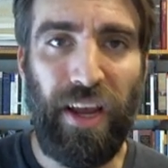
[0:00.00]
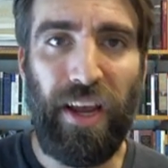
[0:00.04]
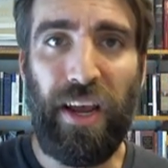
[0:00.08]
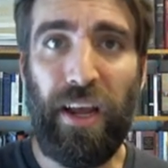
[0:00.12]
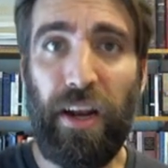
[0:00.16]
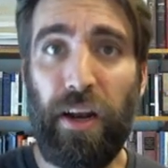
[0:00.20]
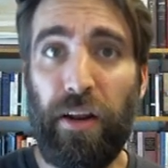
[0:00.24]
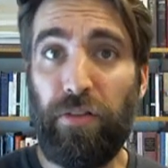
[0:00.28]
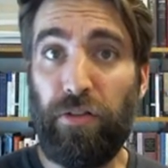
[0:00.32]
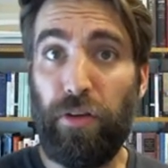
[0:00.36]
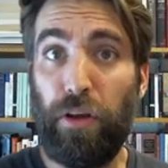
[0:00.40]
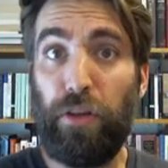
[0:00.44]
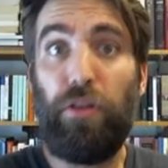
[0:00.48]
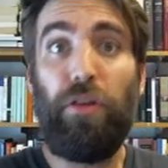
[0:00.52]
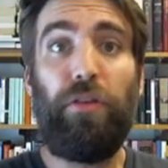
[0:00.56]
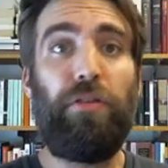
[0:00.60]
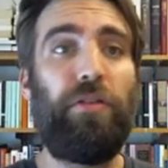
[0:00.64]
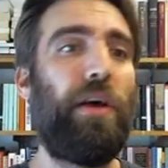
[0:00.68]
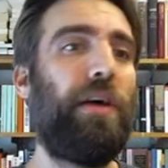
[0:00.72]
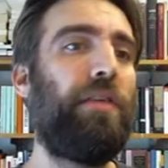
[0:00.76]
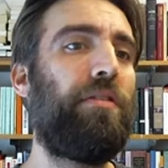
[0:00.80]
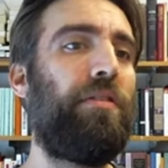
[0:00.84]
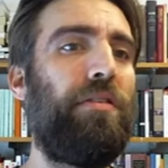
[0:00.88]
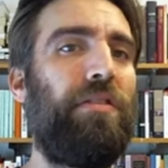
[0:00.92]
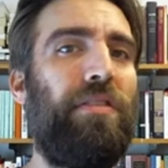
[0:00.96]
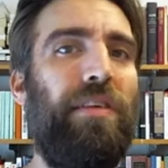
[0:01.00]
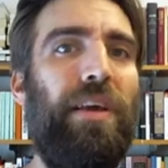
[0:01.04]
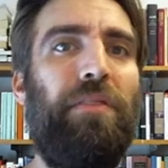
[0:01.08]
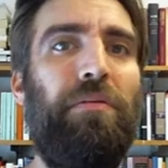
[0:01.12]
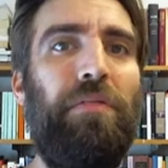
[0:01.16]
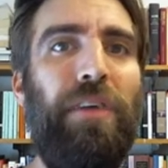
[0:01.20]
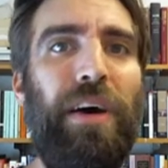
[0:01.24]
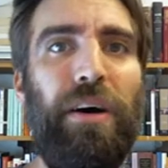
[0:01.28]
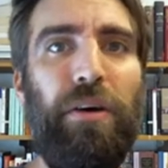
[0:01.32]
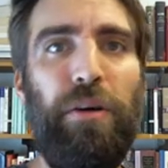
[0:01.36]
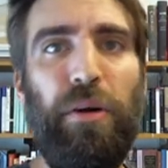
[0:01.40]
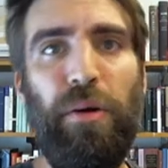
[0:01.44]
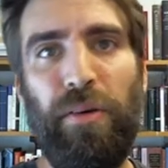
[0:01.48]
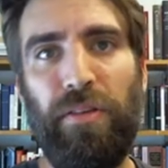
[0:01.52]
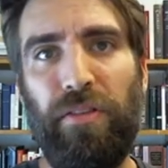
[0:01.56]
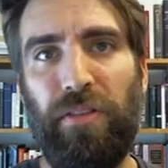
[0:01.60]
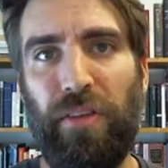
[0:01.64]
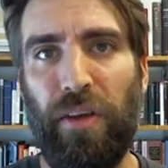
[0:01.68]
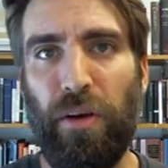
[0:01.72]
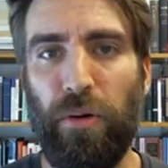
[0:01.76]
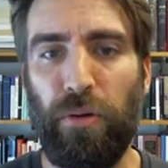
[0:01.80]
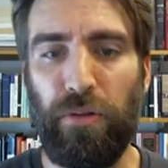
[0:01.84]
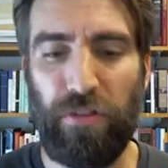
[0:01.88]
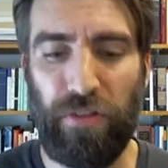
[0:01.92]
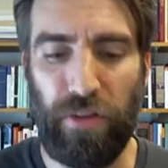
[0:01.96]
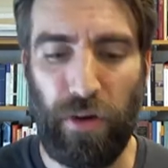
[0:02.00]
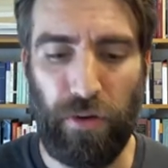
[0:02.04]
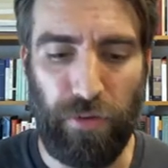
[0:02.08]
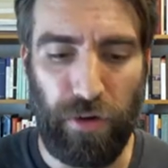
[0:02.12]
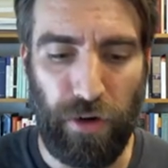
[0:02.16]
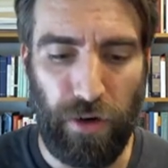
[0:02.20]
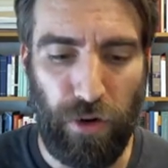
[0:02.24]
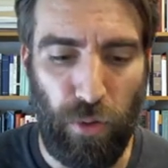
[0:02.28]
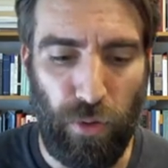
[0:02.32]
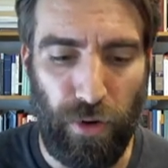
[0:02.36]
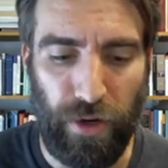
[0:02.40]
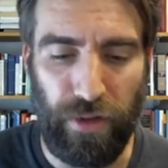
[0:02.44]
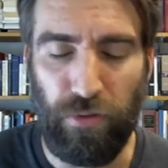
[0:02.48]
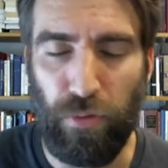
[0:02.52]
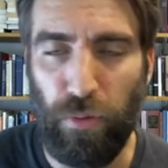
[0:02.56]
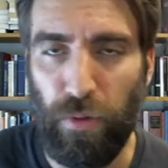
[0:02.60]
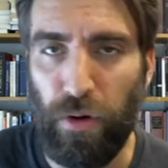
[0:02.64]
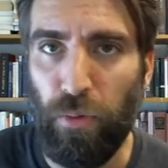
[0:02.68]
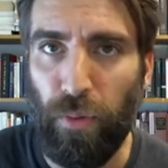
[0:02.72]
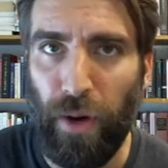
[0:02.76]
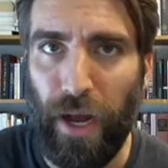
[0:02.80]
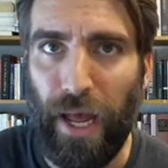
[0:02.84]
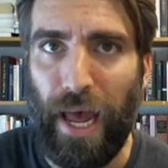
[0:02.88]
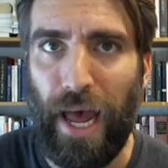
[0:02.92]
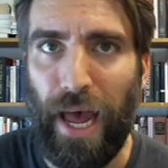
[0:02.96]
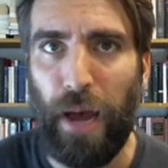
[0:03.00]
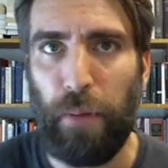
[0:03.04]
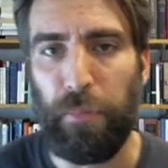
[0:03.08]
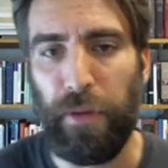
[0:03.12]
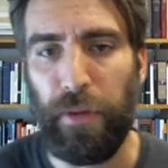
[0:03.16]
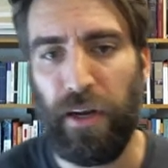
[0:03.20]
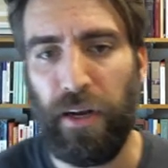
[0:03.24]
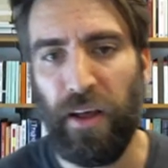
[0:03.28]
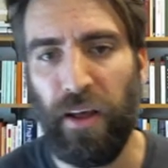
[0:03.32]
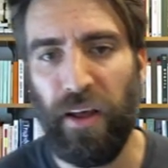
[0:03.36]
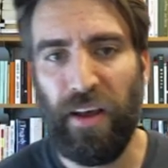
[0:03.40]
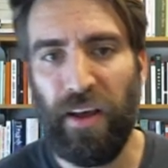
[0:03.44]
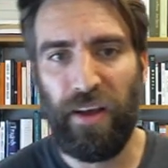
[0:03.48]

And they said this has the same value as the old silver coins. Well, what happened?